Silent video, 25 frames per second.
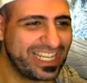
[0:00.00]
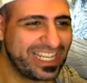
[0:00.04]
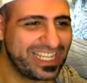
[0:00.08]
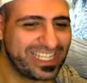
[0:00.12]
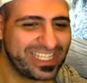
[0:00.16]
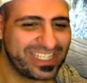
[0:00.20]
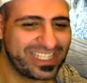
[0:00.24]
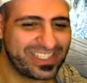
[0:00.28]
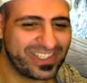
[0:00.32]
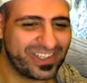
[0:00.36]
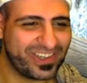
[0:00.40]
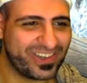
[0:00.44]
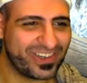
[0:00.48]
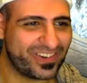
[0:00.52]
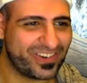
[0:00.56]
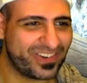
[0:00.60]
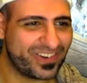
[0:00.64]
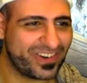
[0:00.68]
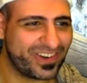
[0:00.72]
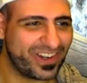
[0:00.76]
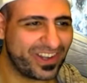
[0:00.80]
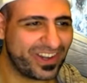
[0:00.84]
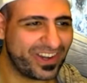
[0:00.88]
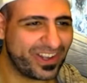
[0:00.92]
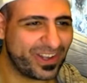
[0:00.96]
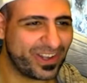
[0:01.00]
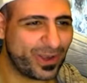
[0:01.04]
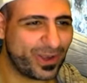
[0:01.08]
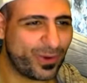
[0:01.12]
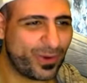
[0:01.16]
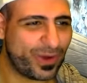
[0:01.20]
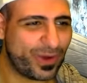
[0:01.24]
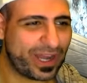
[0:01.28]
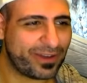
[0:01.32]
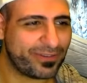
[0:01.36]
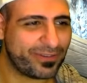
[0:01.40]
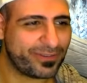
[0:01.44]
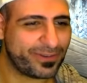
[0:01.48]
So we're going to go
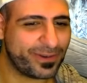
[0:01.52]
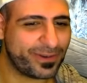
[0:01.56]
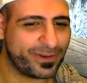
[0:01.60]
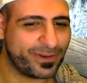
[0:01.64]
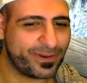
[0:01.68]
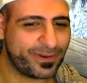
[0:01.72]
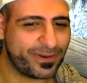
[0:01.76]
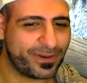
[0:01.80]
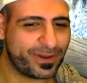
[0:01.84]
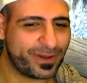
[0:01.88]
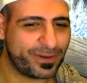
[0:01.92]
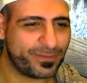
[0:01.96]
after...